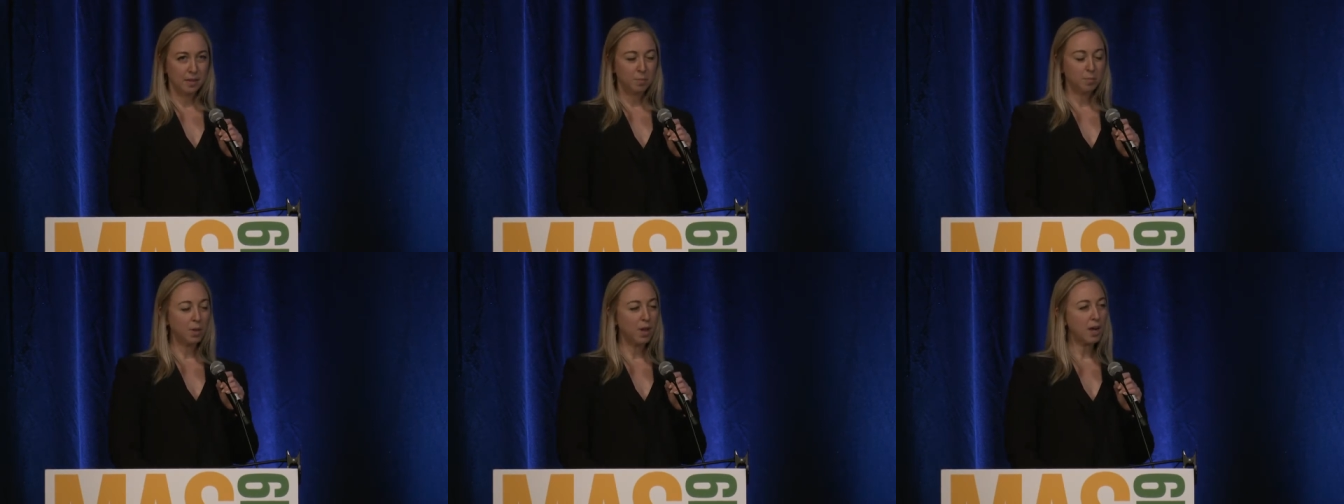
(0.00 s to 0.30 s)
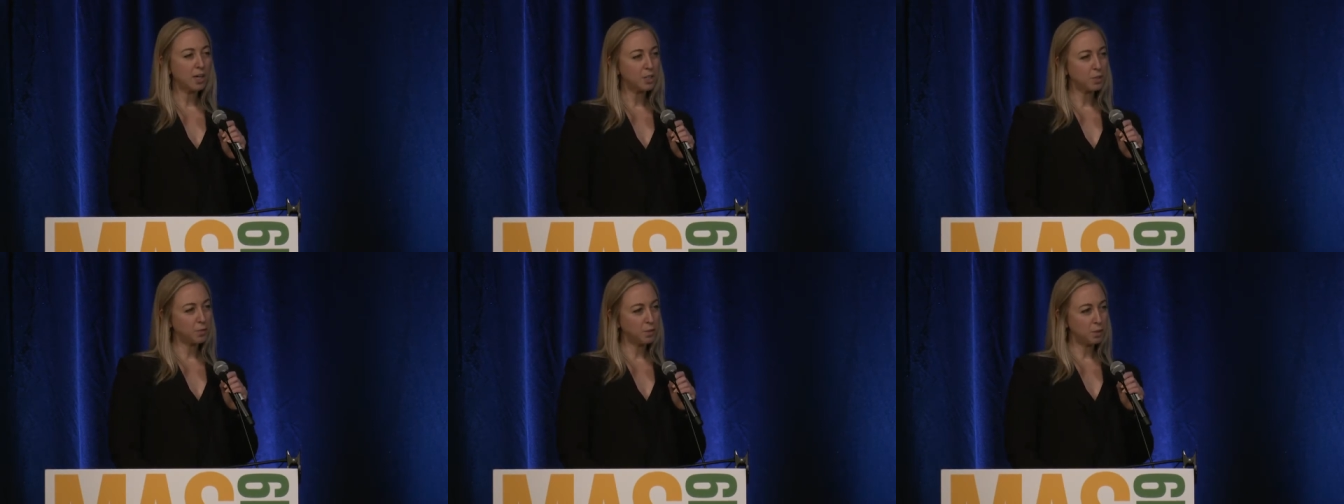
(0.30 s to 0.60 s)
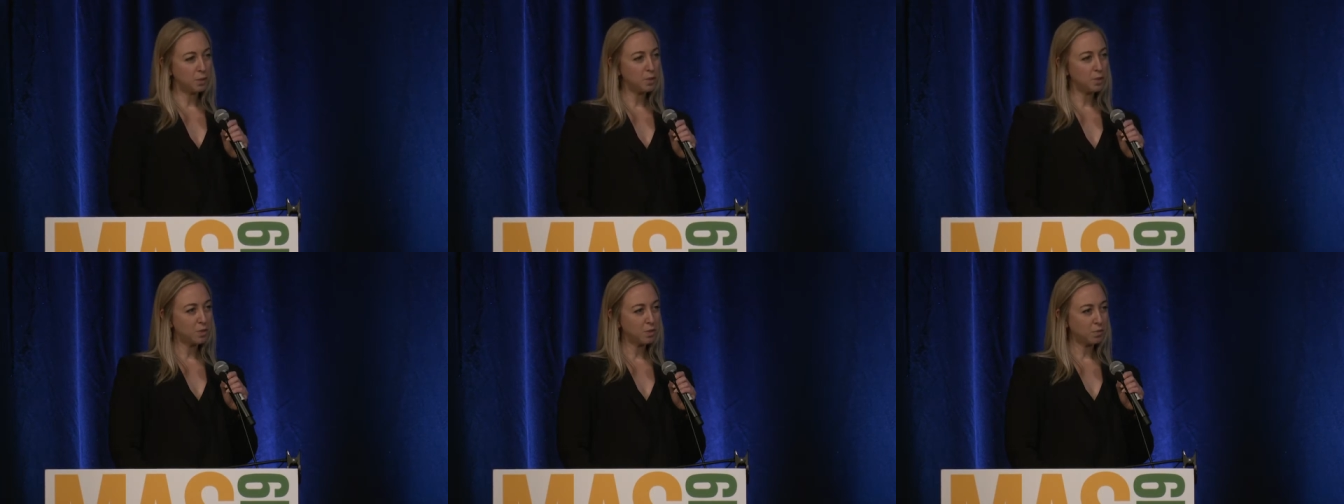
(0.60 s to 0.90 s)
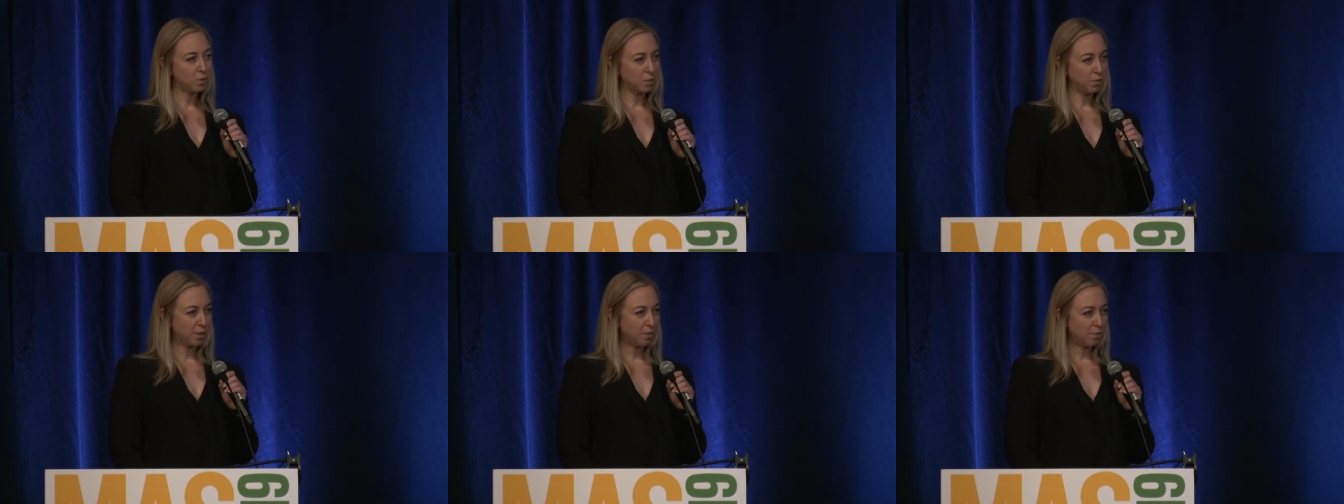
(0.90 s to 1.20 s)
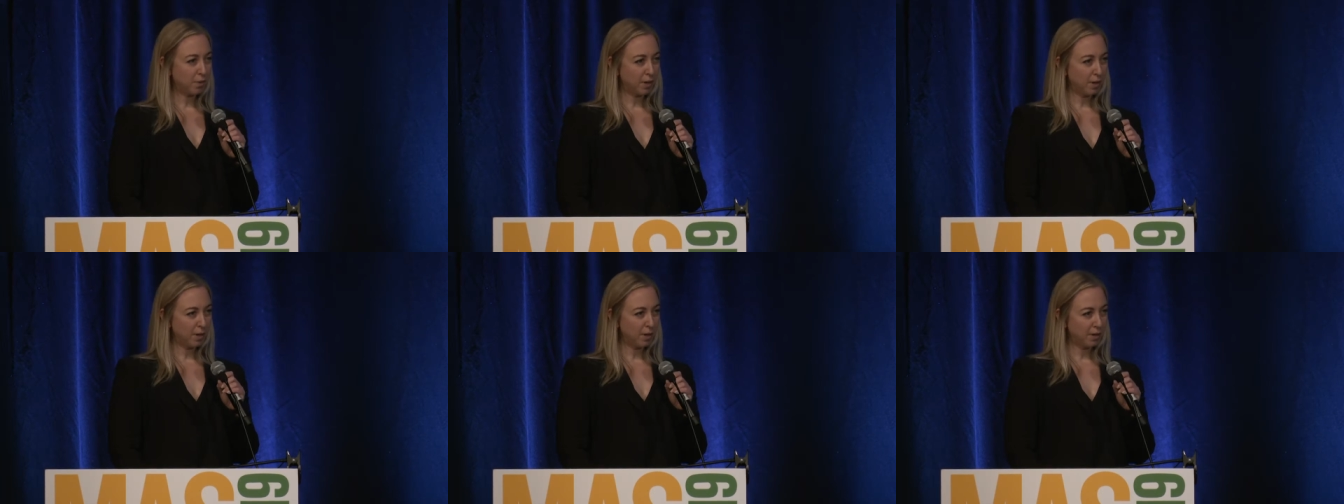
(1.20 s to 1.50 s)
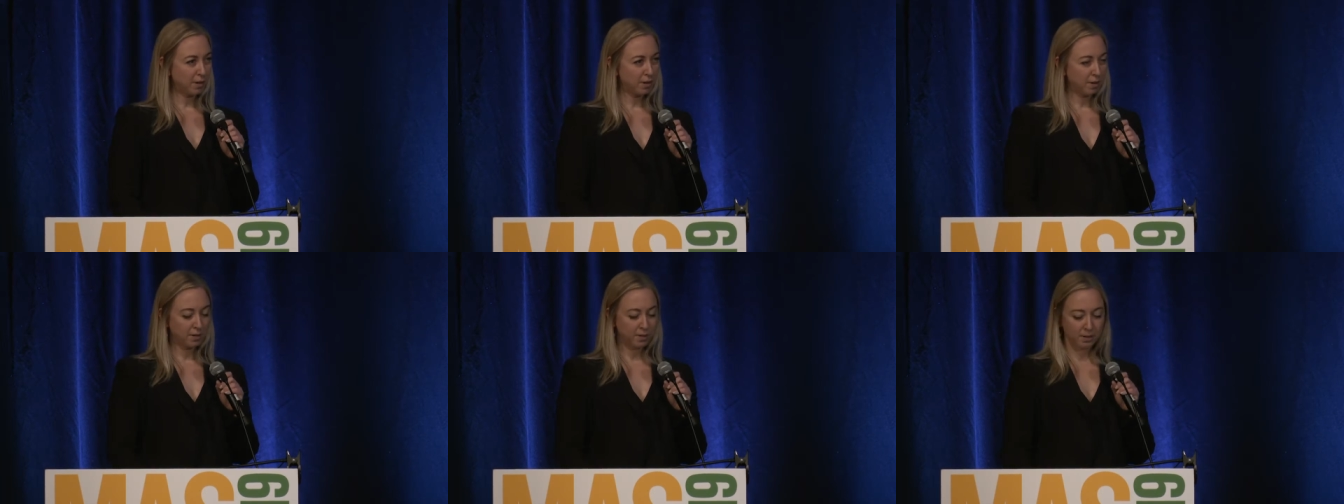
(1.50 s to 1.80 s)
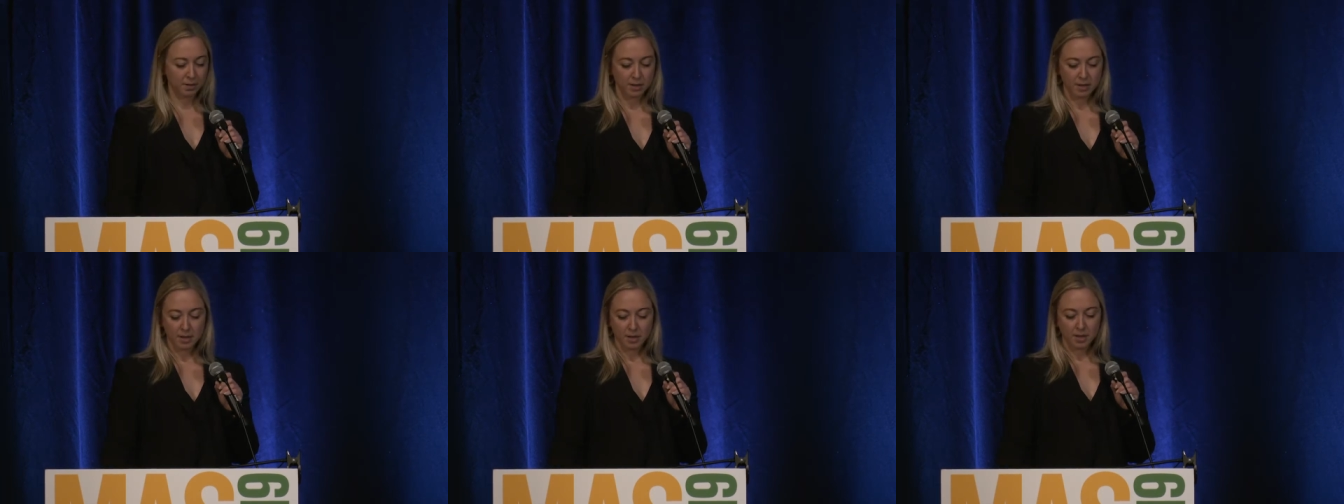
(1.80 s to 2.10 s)
blocks views of the river.
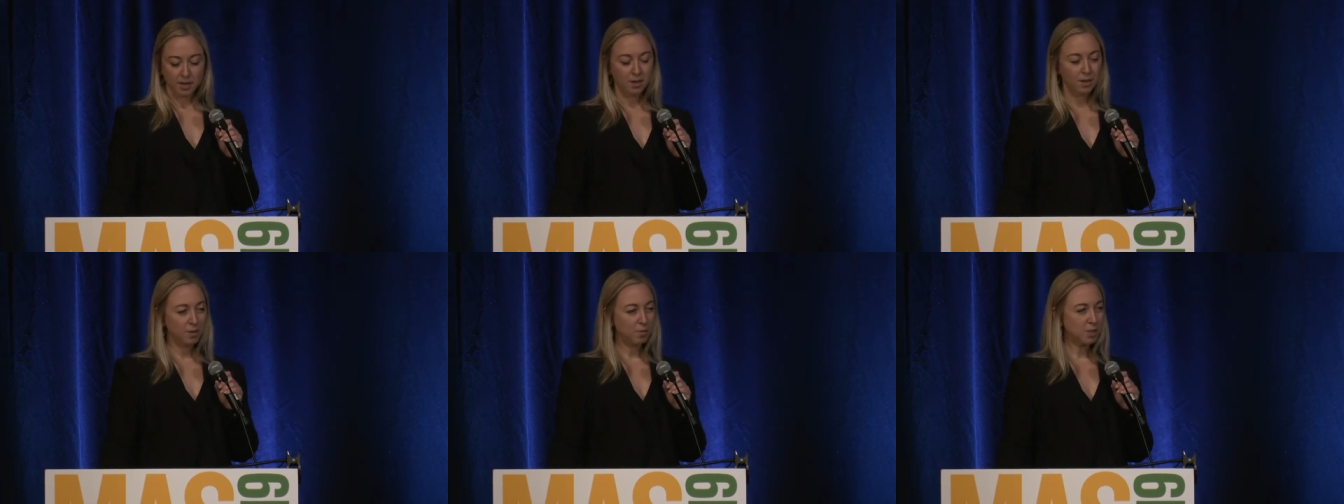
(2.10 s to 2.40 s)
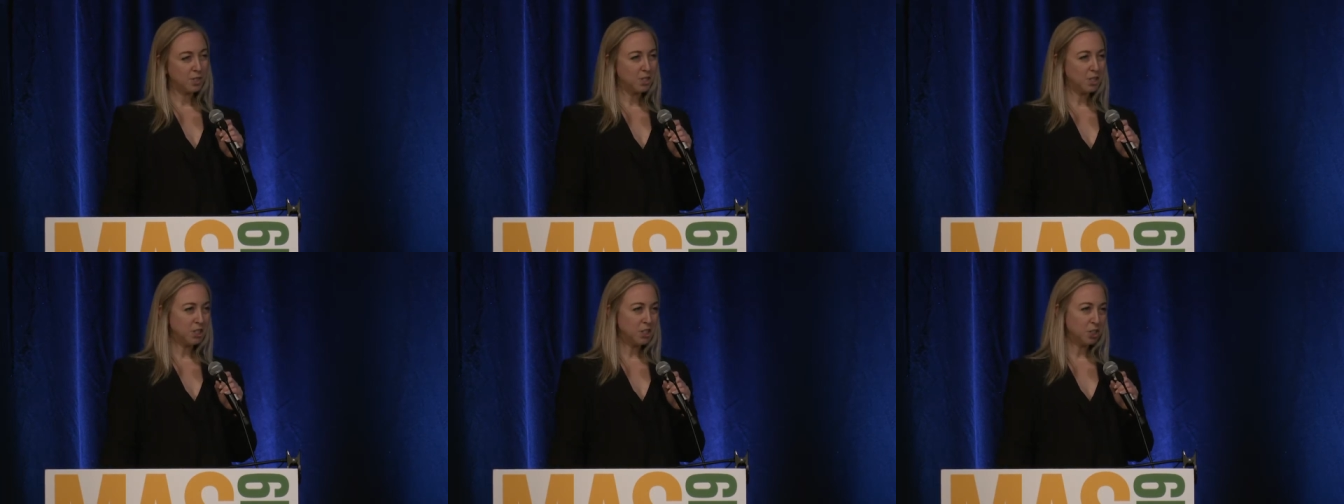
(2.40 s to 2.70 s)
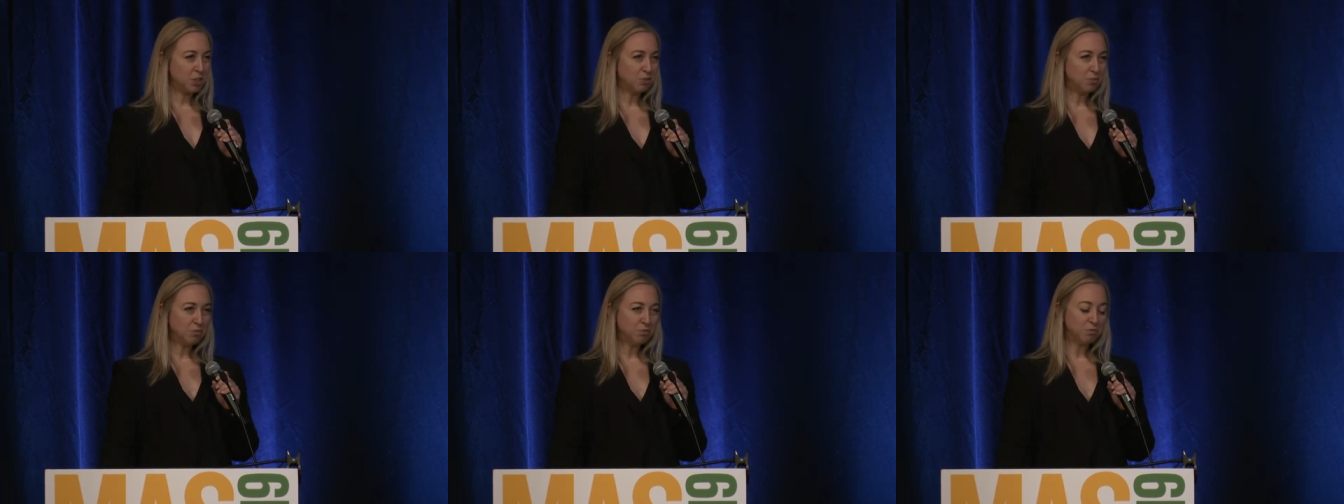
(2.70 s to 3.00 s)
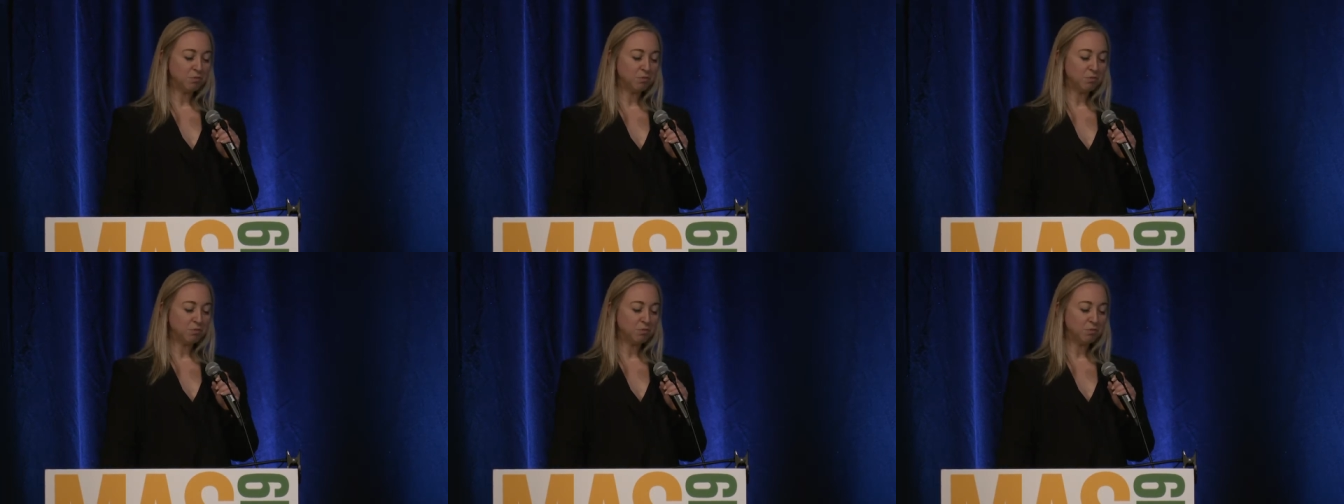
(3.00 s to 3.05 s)
What do you do?